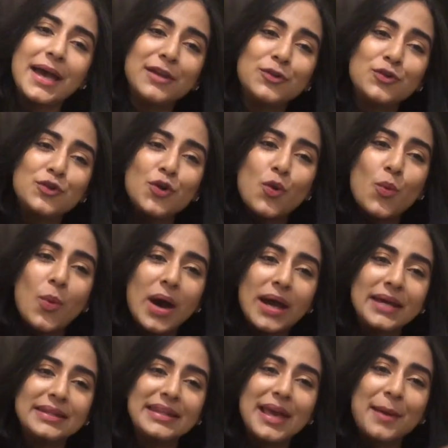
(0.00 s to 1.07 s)
I don't know
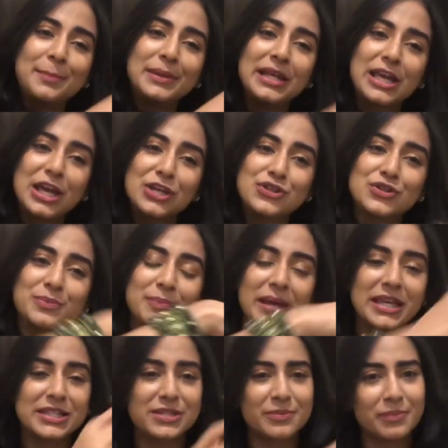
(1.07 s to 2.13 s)
why the application
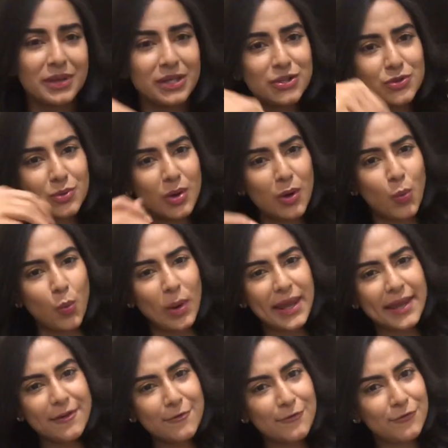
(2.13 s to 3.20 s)
makes me do a
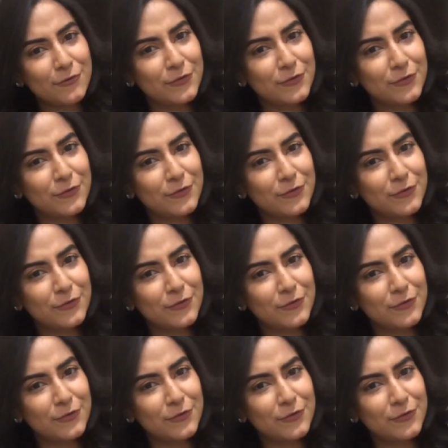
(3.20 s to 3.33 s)
wave.